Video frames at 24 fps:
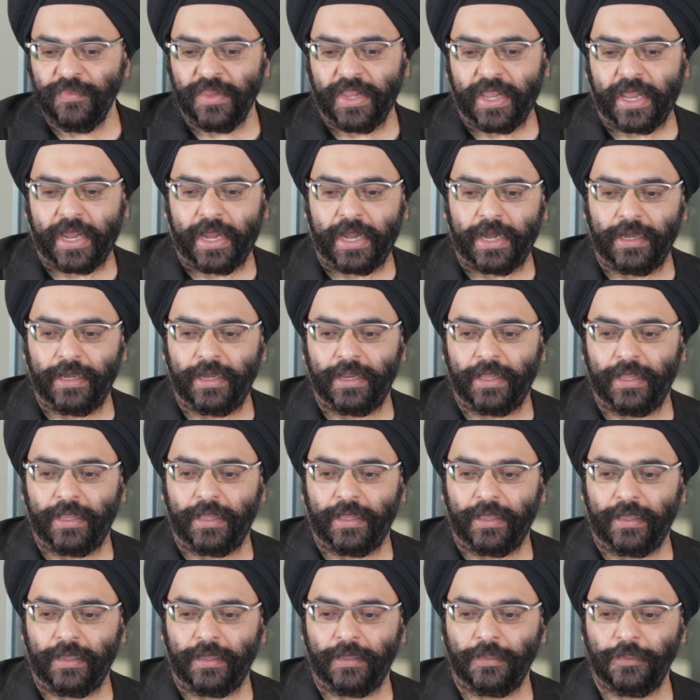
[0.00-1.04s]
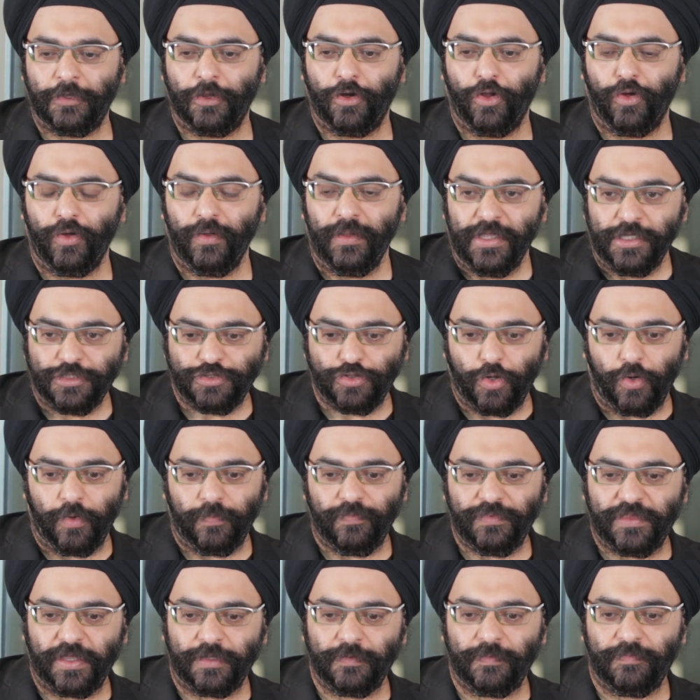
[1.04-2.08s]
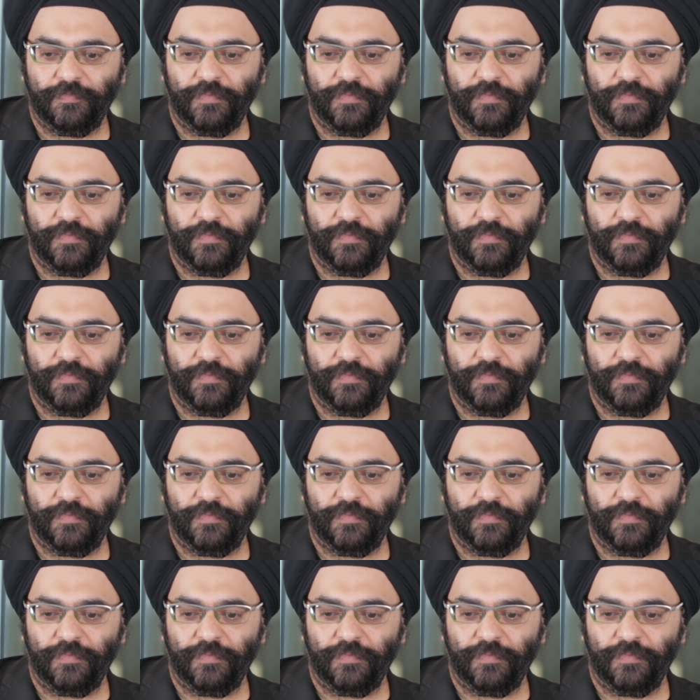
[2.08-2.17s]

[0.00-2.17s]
And so